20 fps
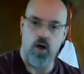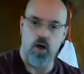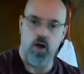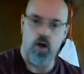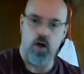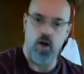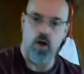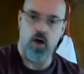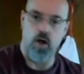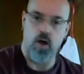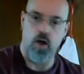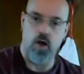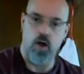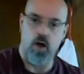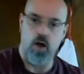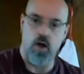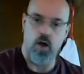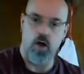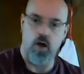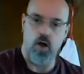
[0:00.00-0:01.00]

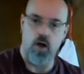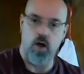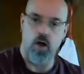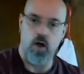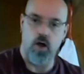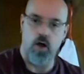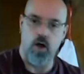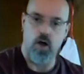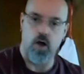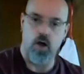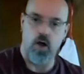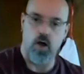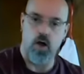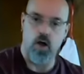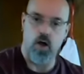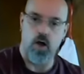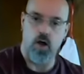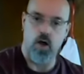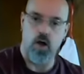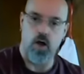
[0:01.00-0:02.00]

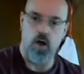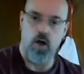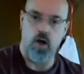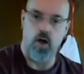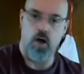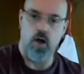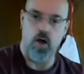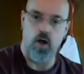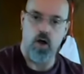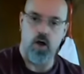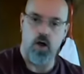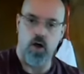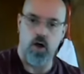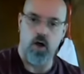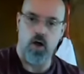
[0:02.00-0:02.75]
[no speech]